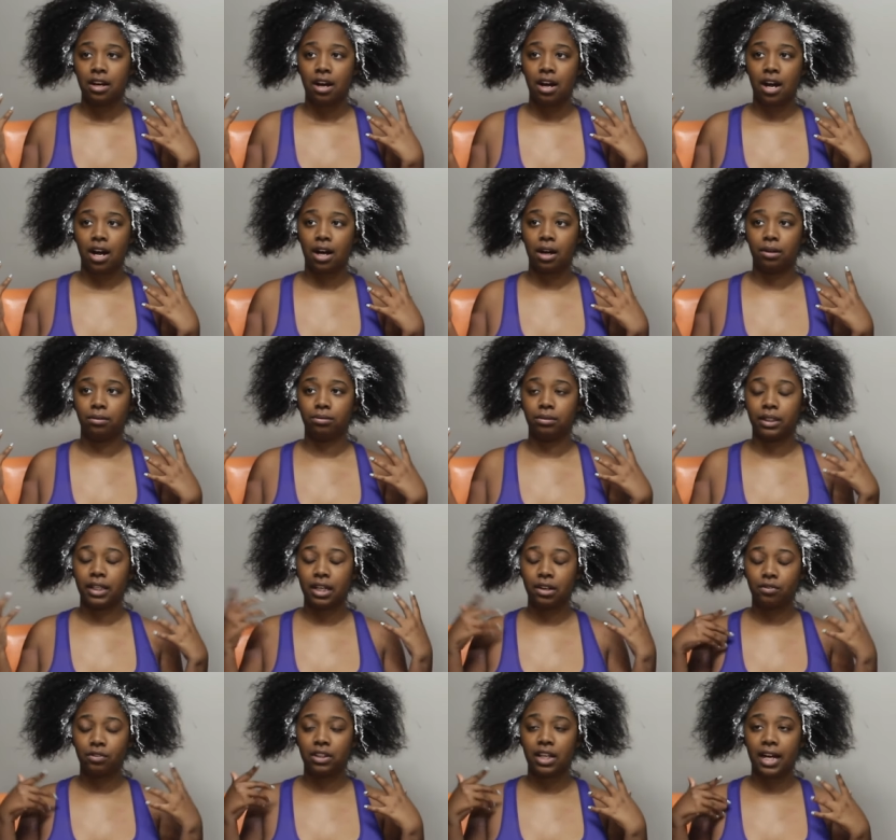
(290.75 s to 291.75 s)
um,
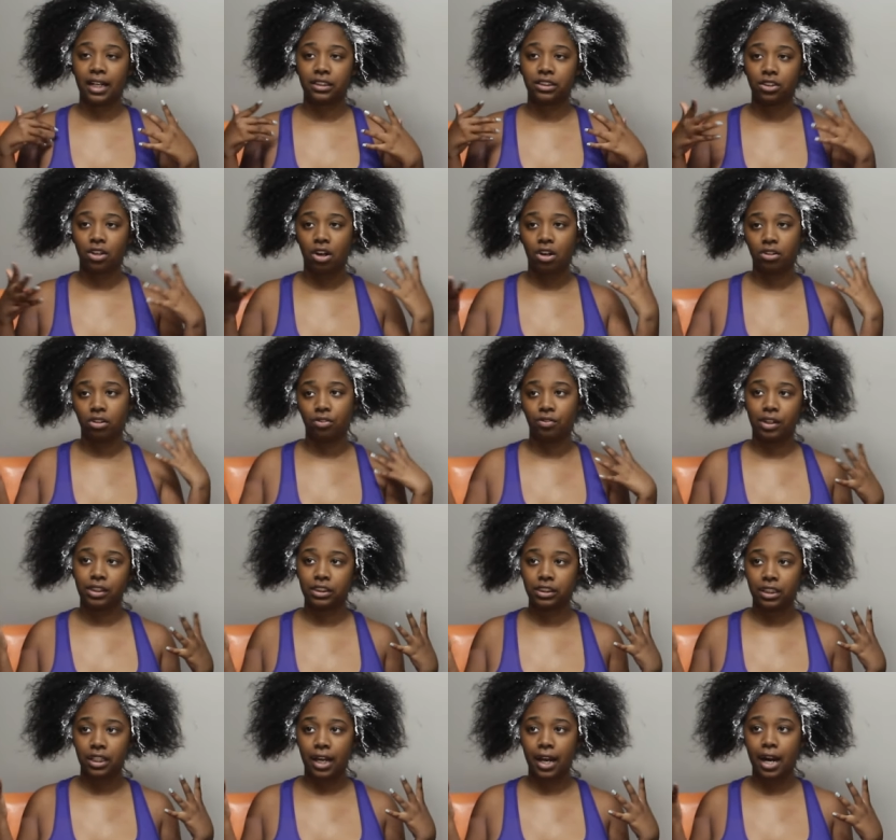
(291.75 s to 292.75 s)
get relaxer on the
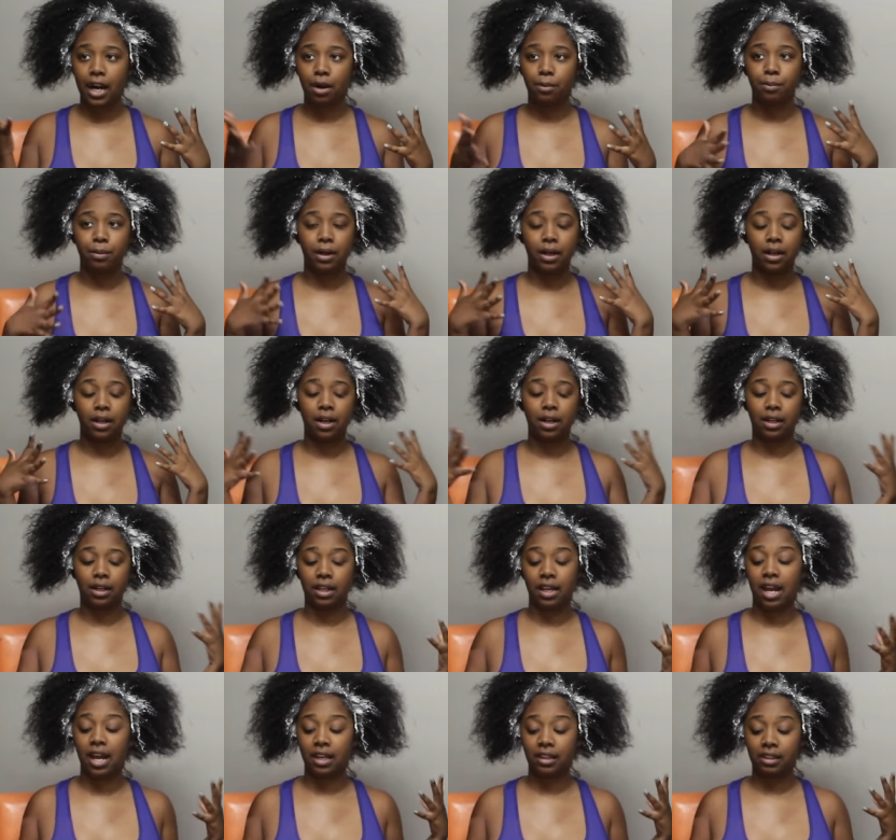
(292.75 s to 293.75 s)
rest of the hair but
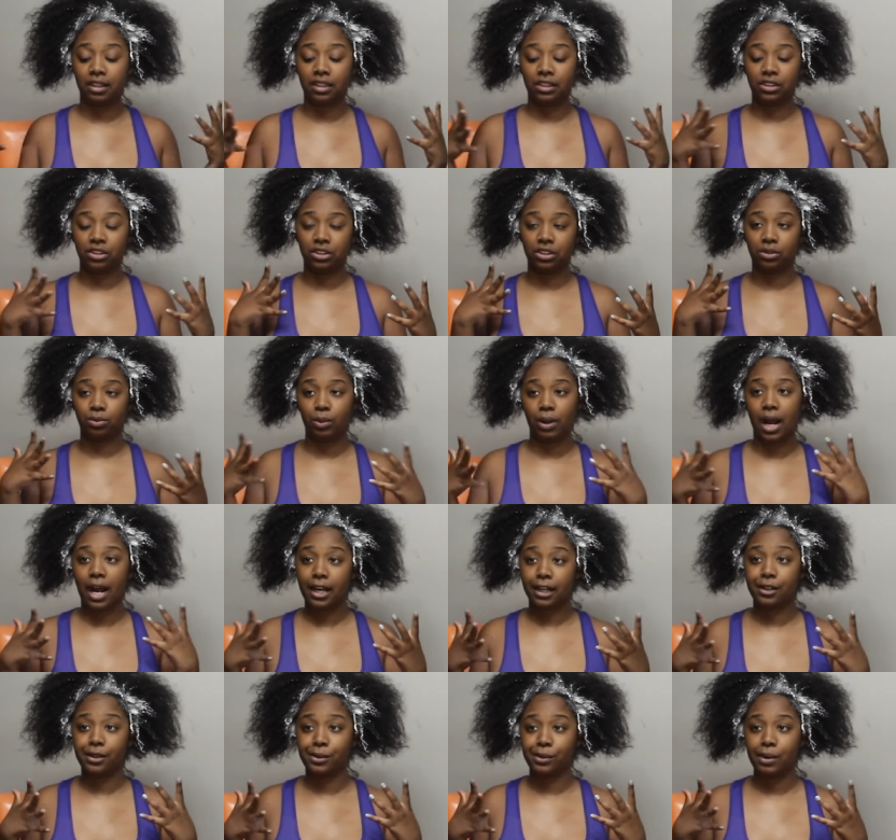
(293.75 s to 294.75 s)
again this is just what
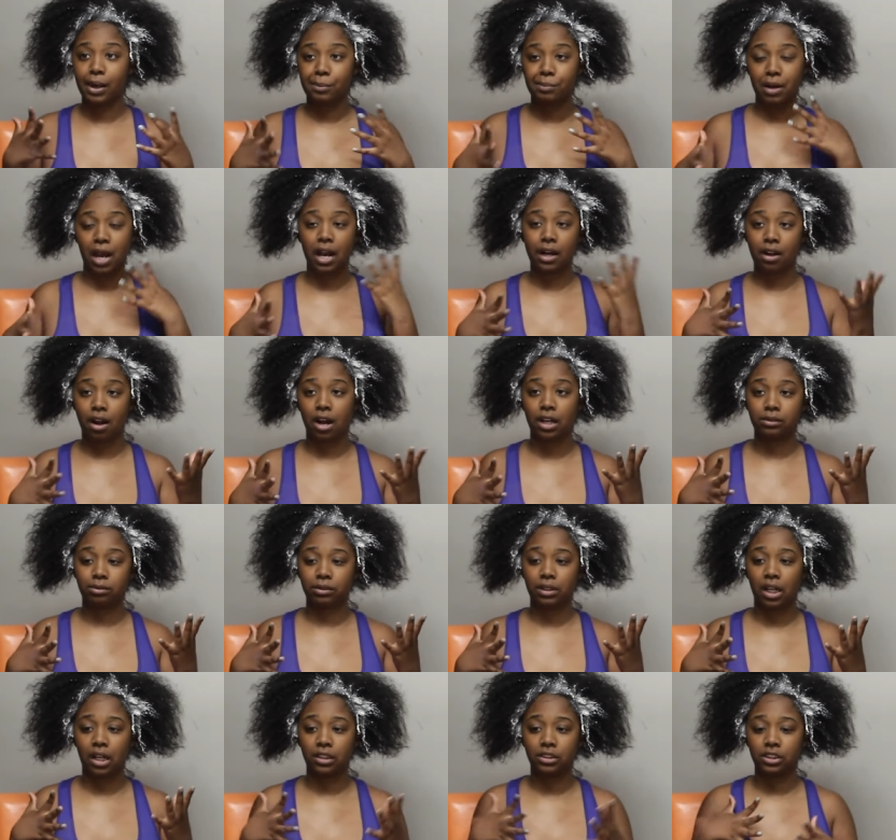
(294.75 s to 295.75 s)
I do I'm not a
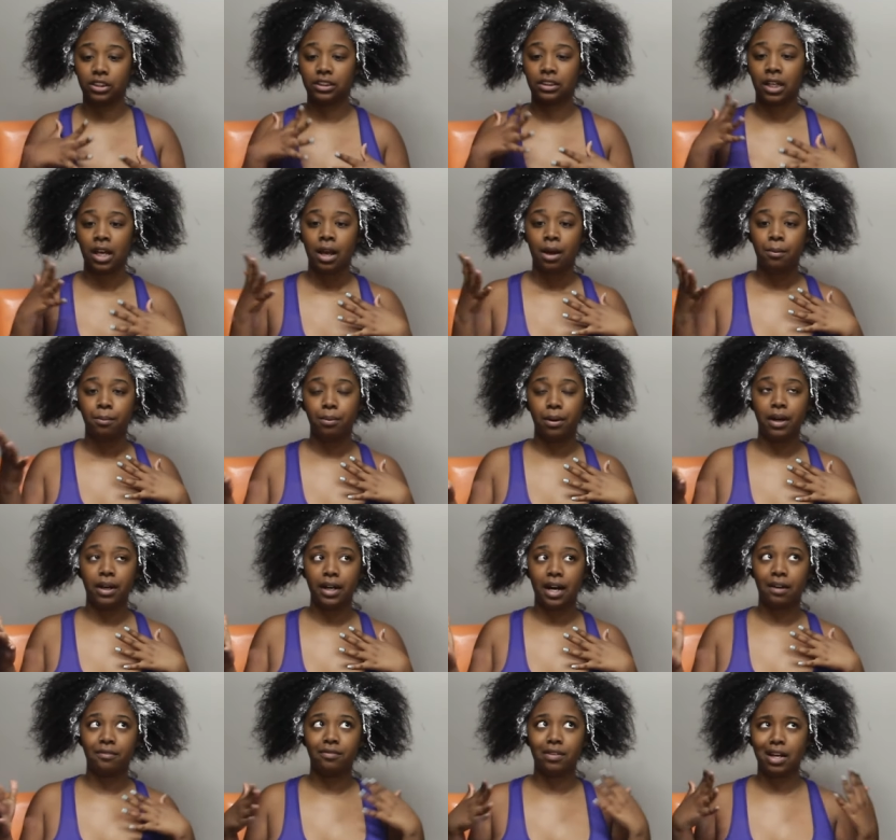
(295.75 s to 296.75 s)
cosmetologist
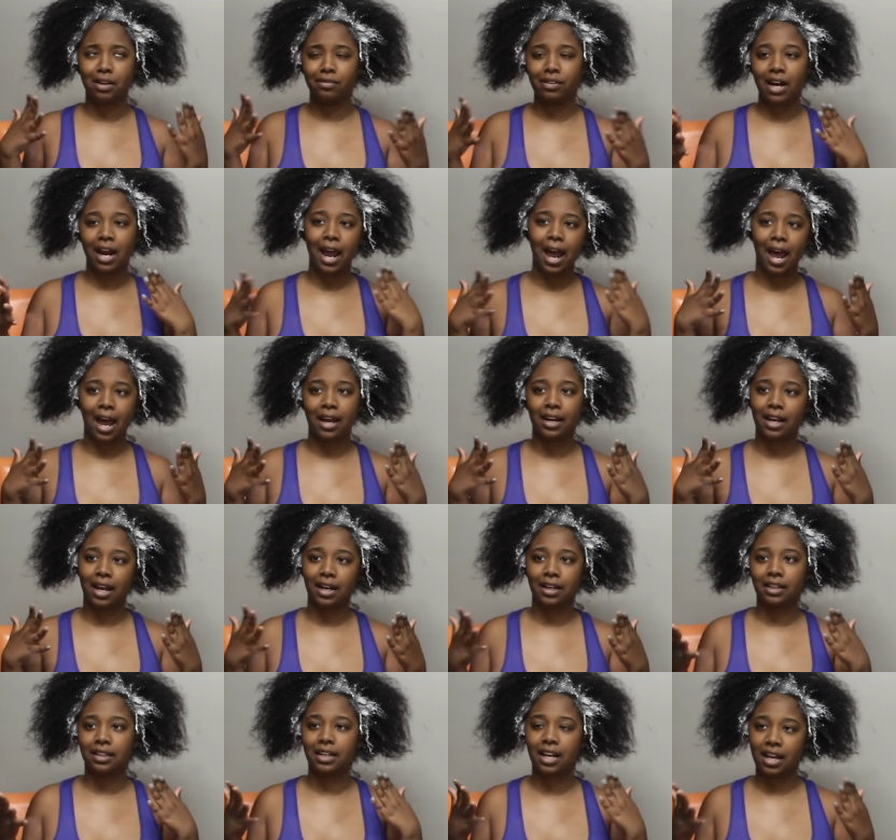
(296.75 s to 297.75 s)
but I've never had
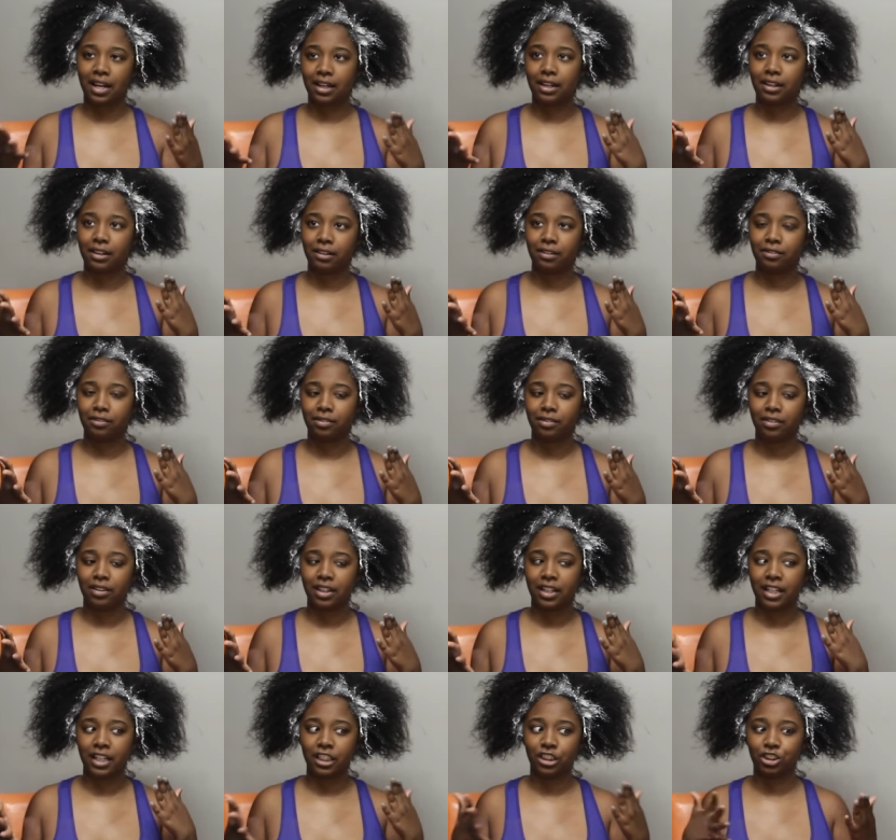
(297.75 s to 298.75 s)
any negative
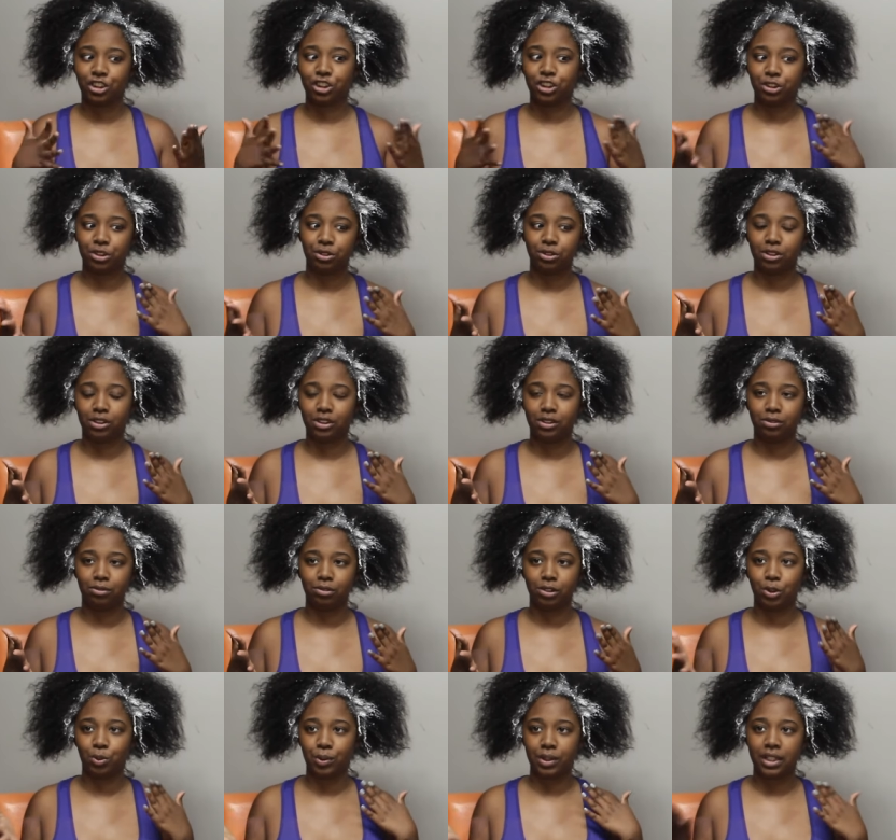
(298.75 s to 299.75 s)
issues
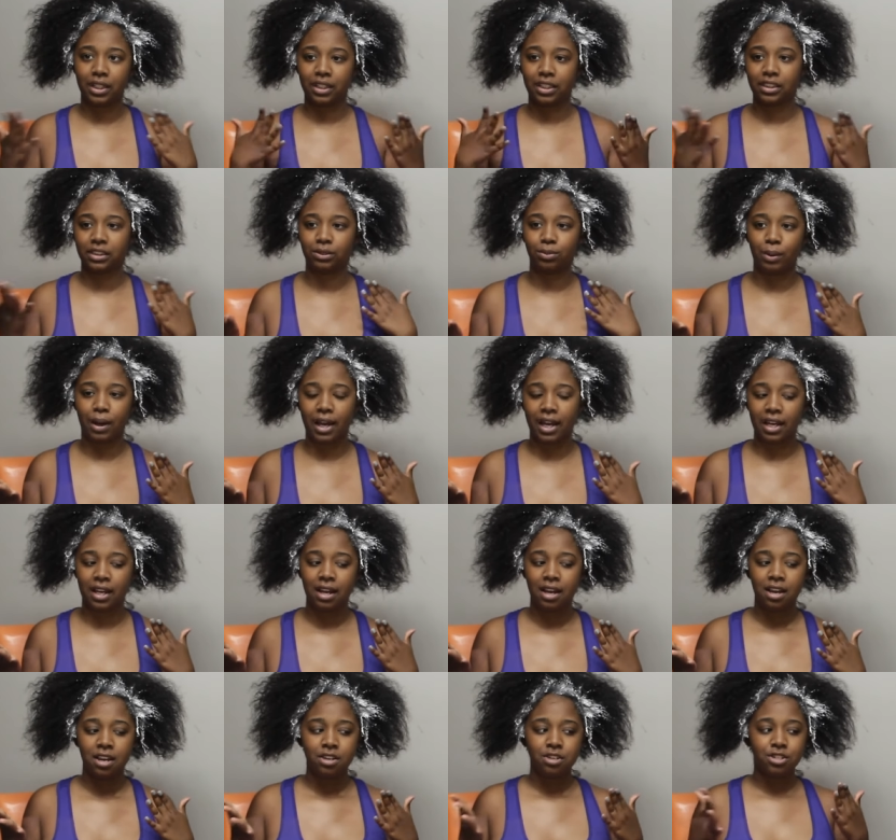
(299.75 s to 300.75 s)
doing it this
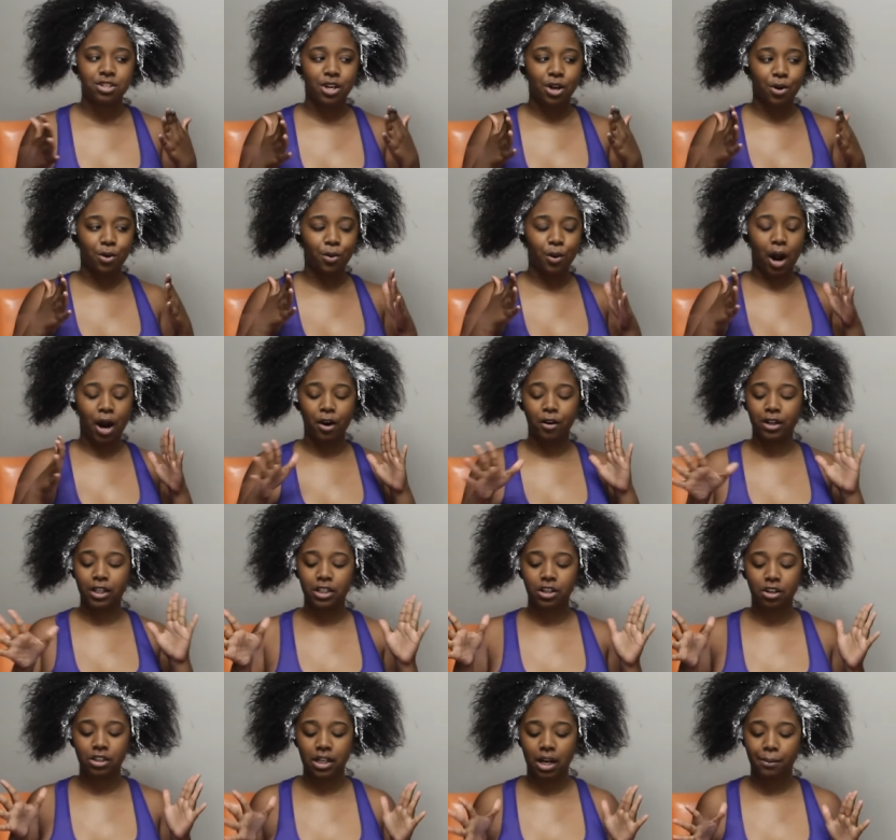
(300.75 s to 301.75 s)
way so I already
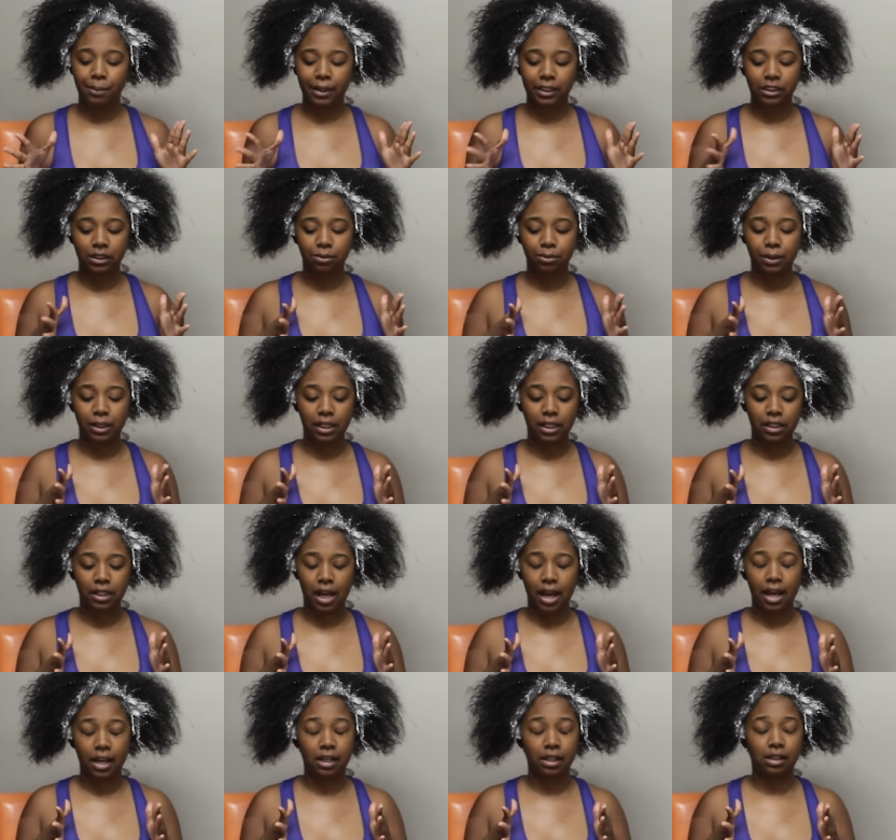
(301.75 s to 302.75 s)
know y'all about to be
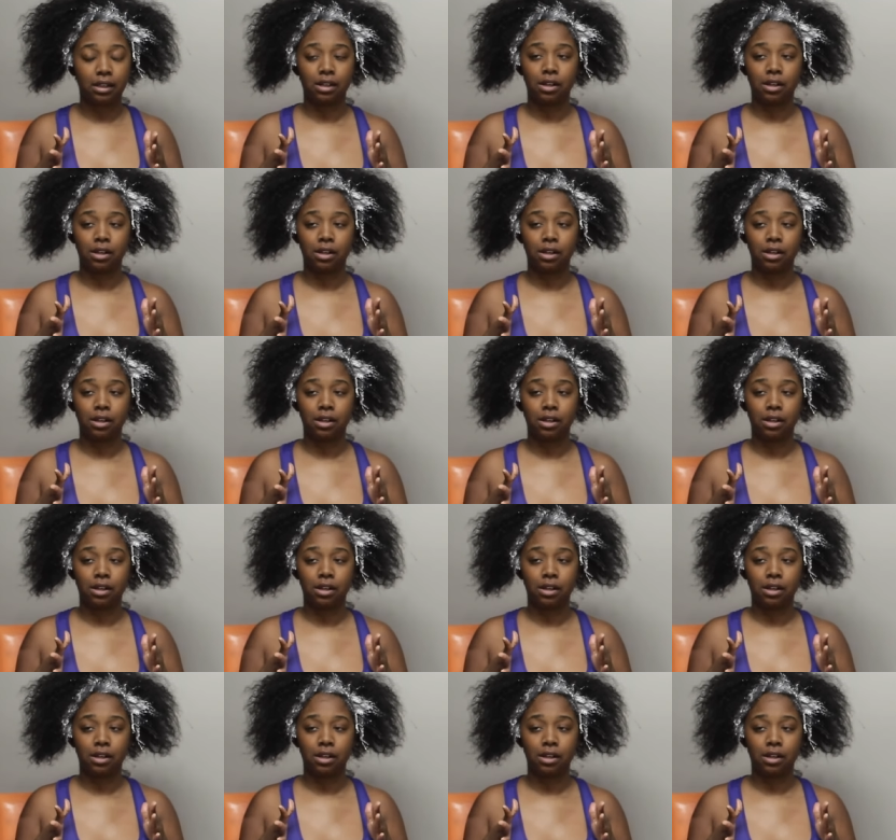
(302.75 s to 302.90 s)
like